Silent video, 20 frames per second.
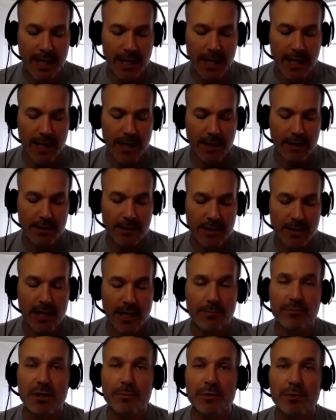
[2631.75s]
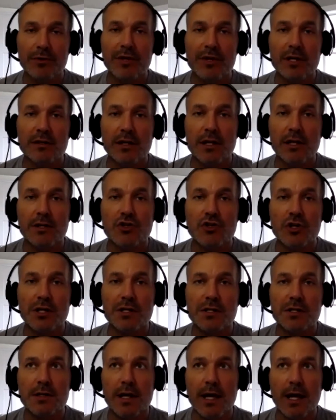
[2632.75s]
and people think that it's
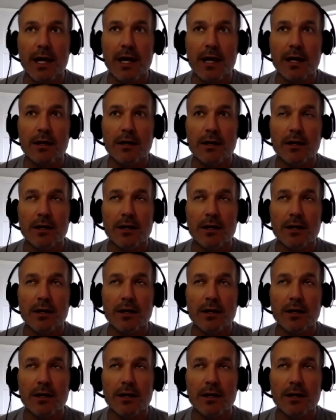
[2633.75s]
just a